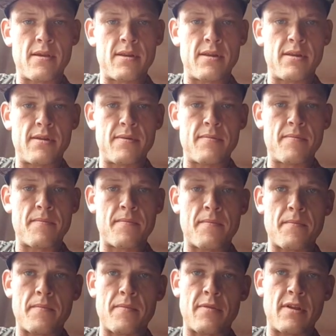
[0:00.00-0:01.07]
And then
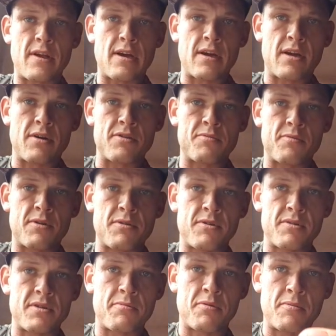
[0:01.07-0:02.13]
that goes. What I
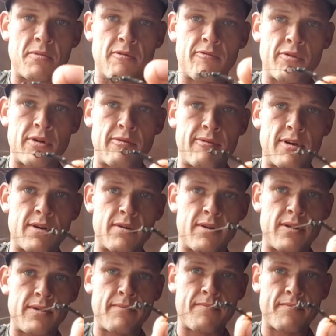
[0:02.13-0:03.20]
do is I put my Ronnie rig
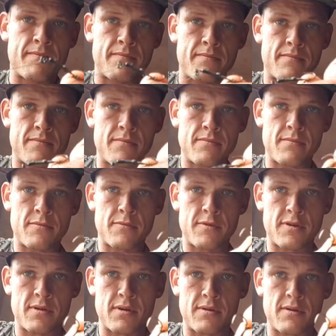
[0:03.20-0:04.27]
on there.
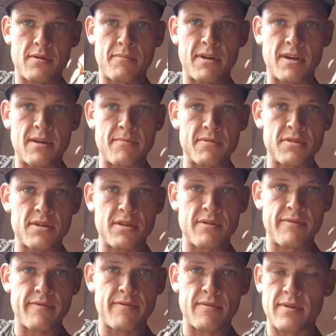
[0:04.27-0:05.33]
So I make it
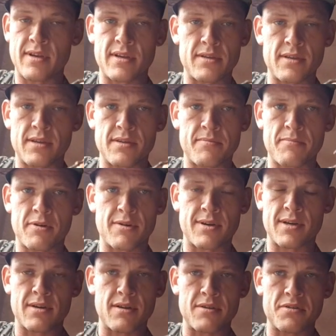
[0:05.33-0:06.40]
myself, easy as
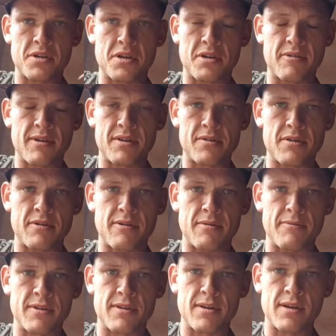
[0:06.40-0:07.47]
pie. I'll show you how to do it
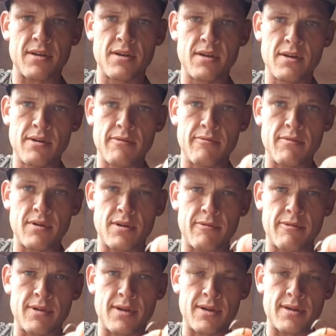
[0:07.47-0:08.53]
on one day. Really,
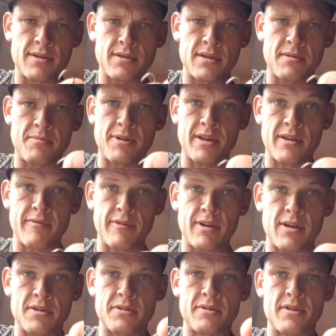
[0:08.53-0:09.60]
really easy. Plenty of
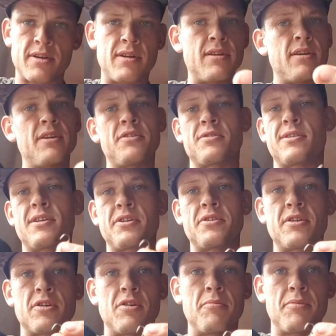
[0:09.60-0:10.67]
videos on the internet. You just
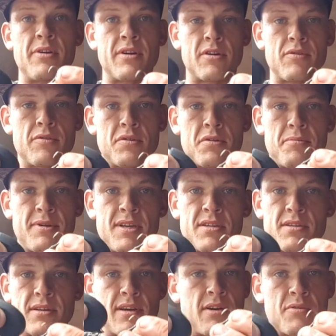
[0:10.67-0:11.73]
literally got by the quarter
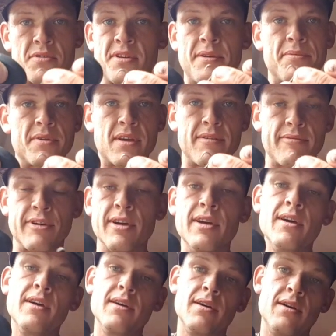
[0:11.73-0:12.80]
bits and they all slip together.
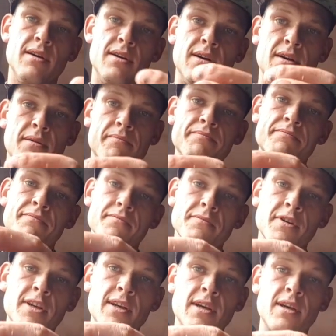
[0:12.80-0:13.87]
But
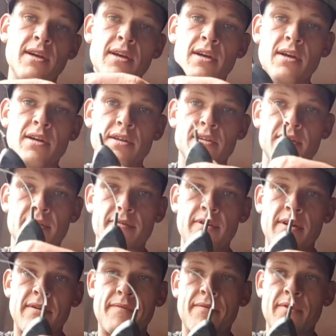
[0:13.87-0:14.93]
yeah,
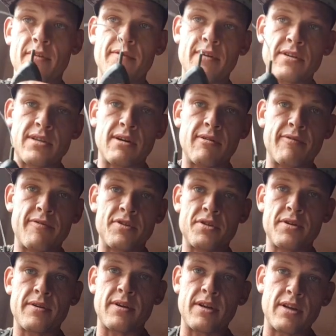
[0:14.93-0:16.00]
so that's how I
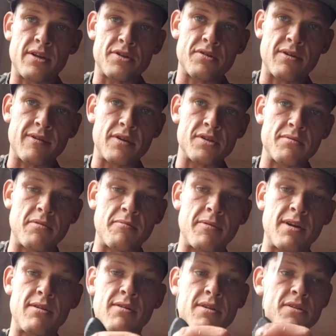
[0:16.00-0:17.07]
fish it. And then I tie it up to
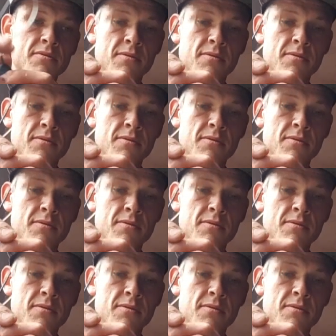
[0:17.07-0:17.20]
my main line.